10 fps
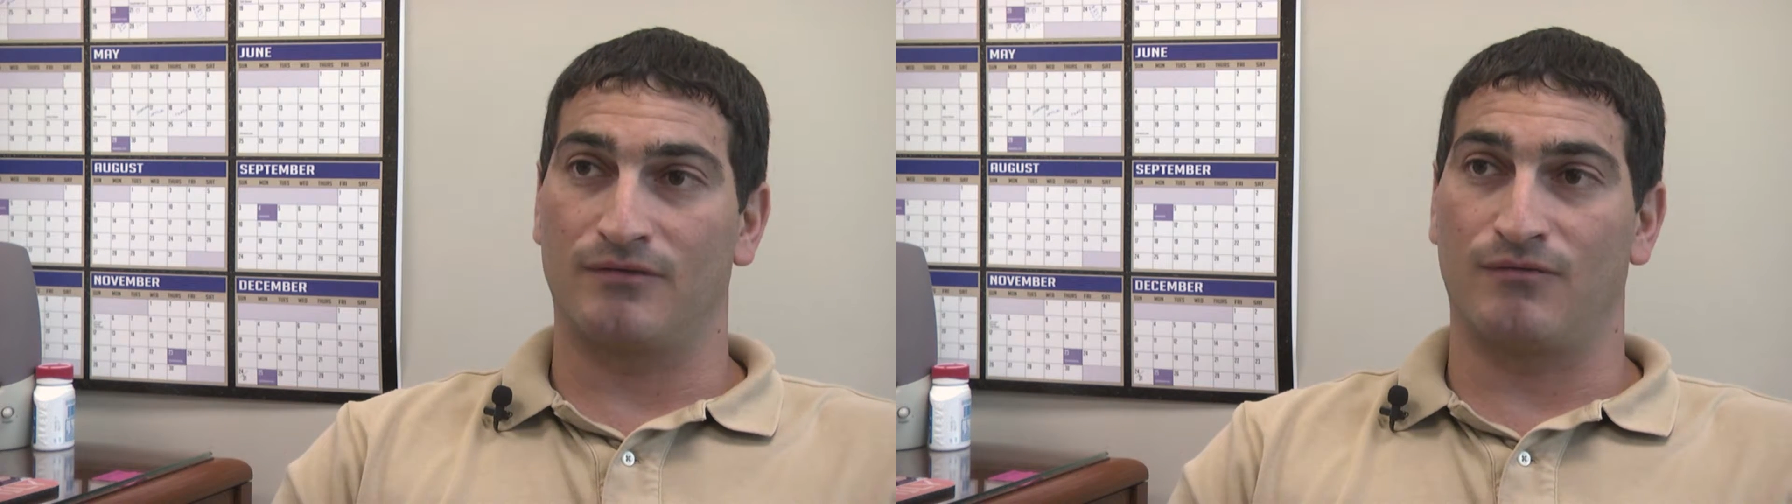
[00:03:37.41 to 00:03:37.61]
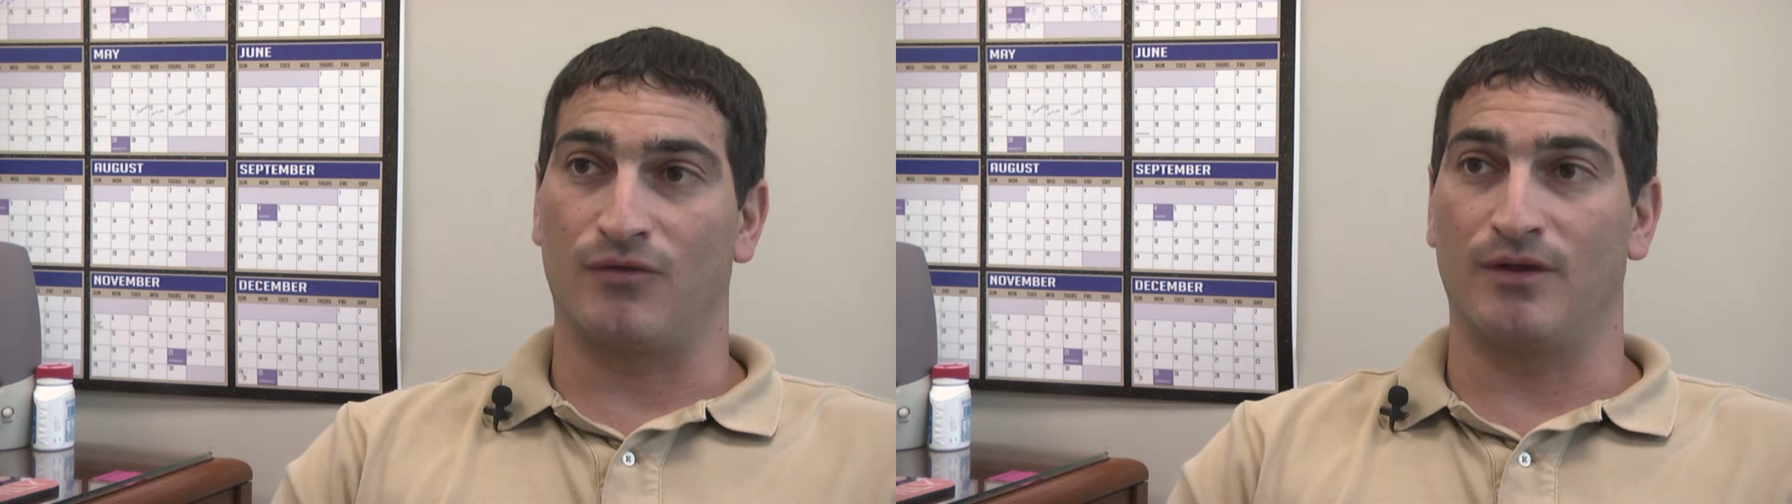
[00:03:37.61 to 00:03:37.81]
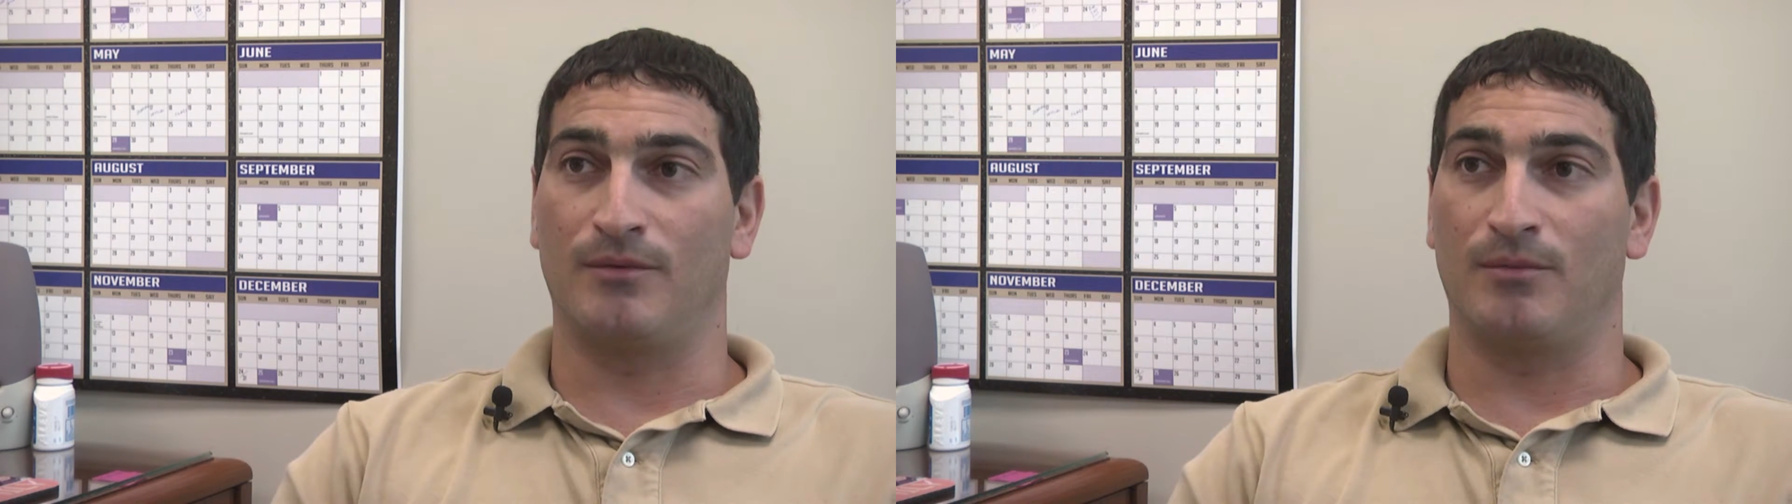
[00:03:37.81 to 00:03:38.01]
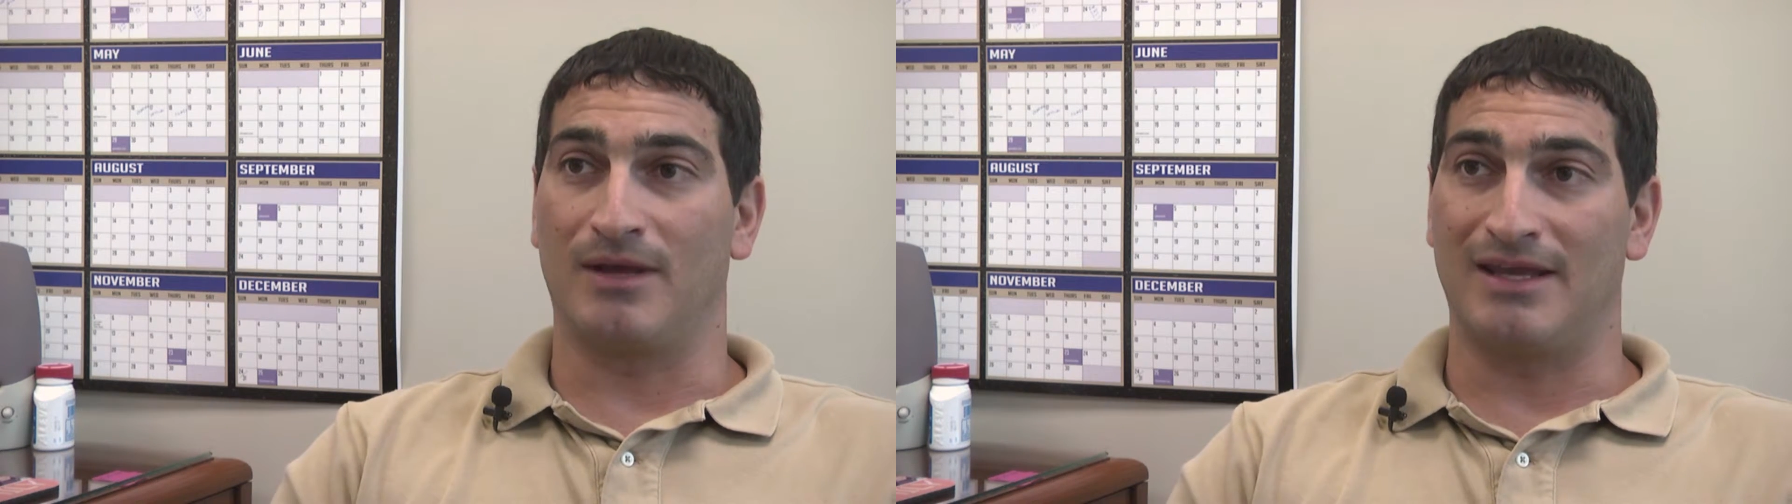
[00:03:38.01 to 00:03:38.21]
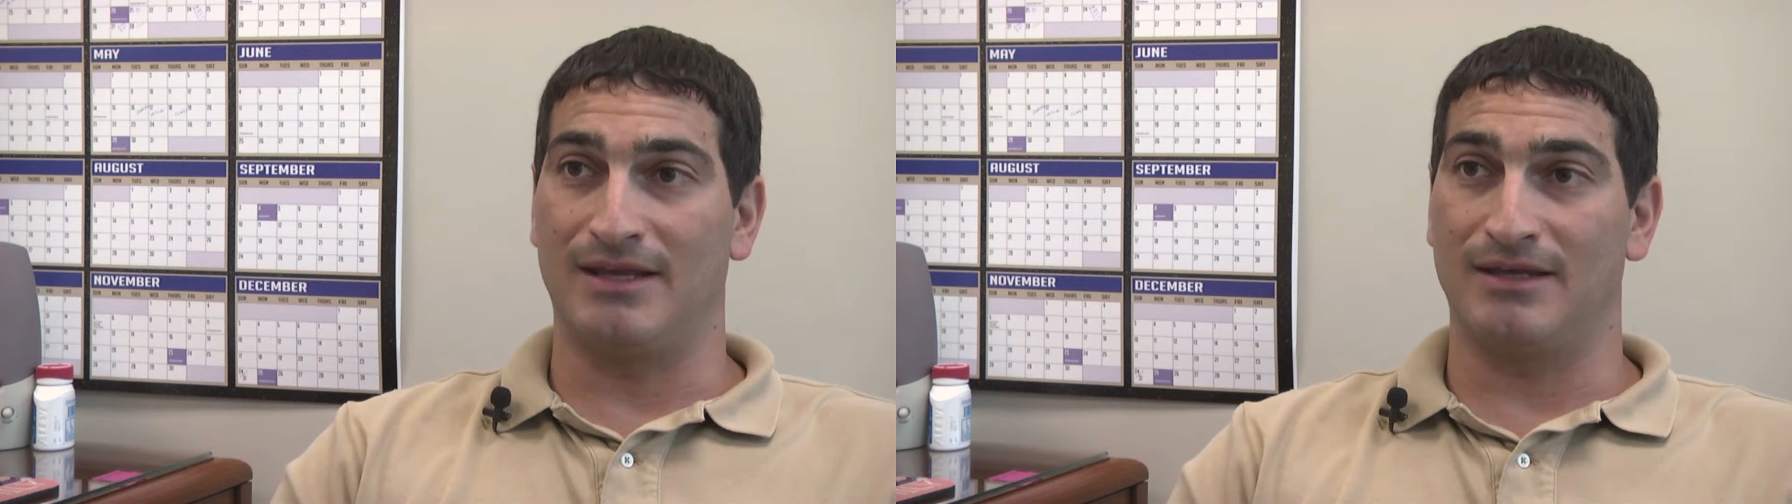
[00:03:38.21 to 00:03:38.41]
for them to
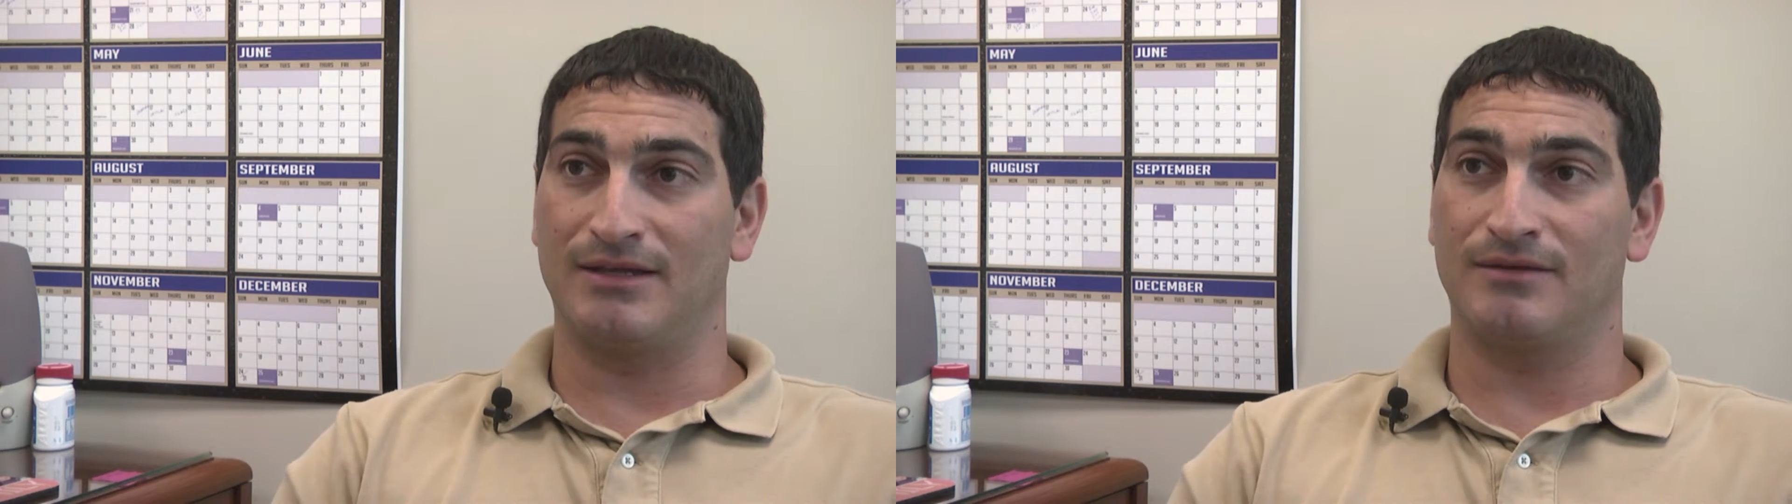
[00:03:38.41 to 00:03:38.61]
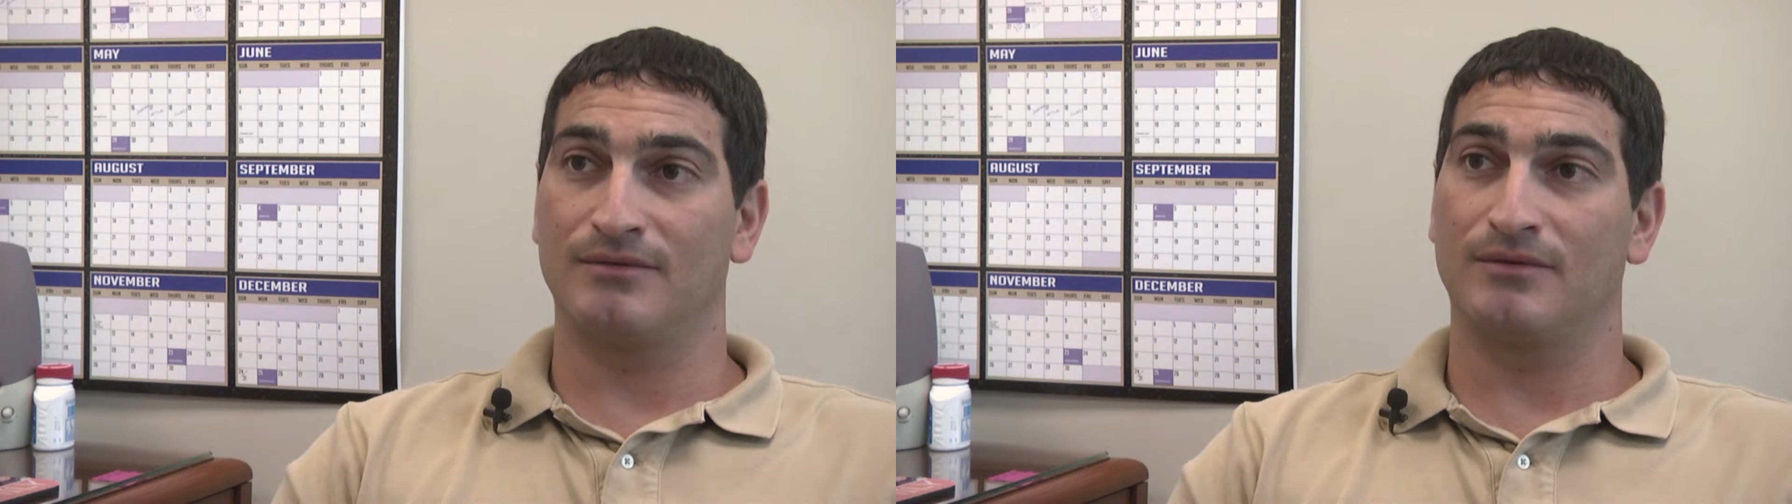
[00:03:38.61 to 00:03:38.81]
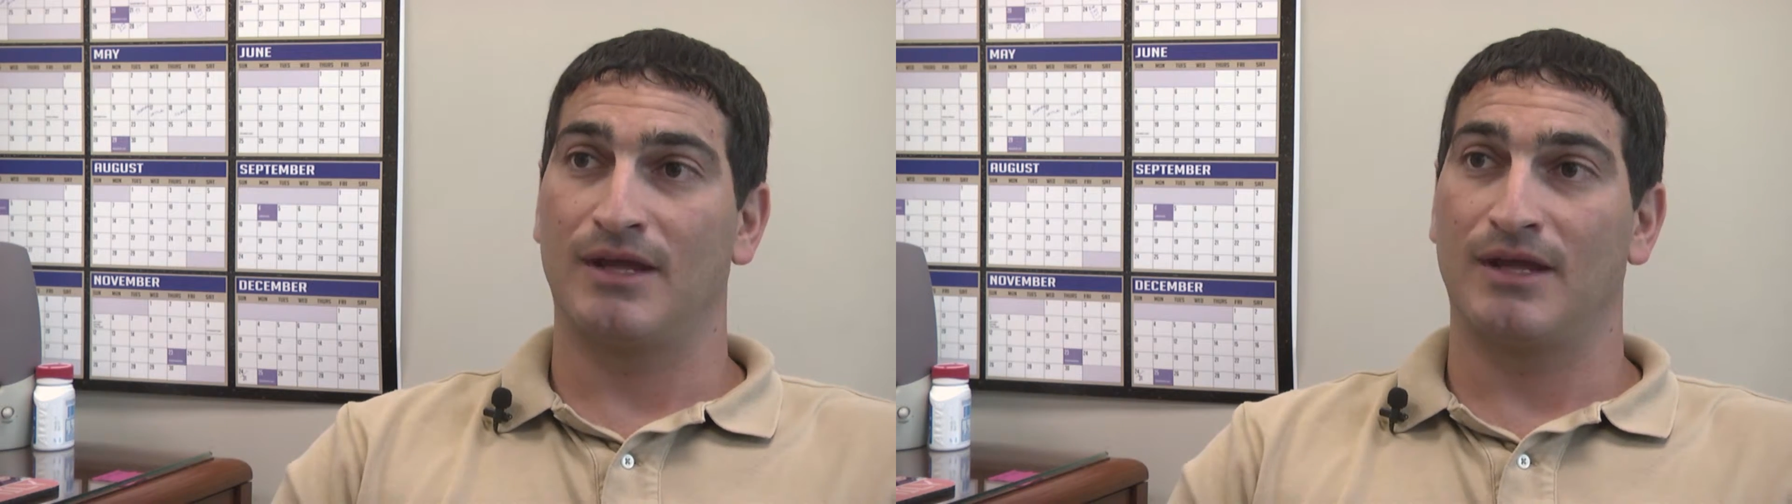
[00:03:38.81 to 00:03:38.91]
begin.